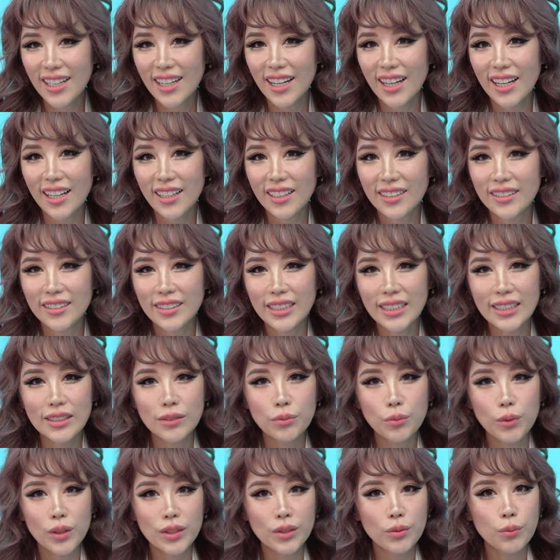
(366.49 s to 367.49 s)
And
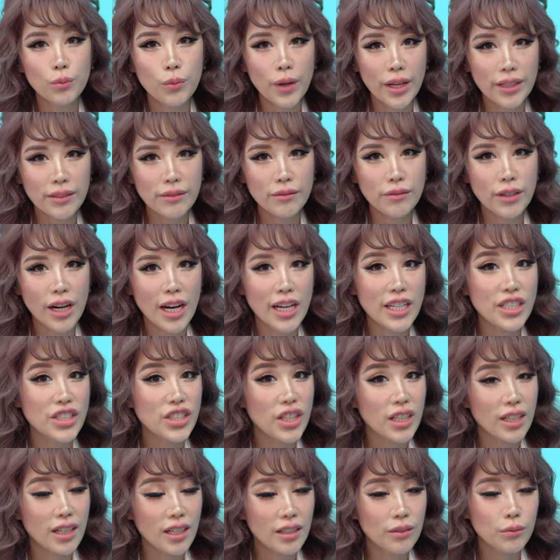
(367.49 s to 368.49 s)
this was when
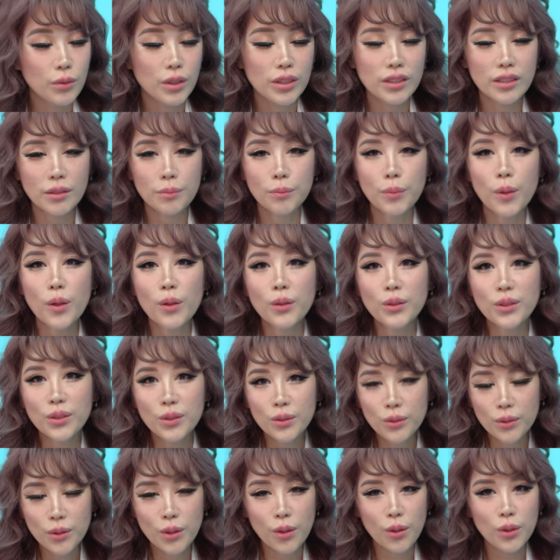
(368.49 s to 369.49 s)
Raeesah Khan was supposed
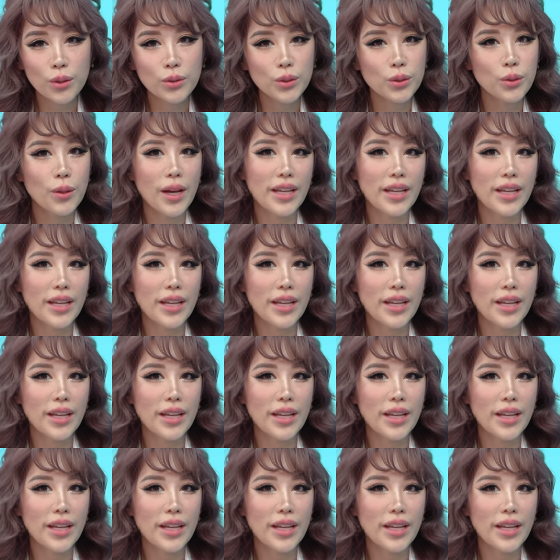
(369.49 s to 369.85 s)
to go to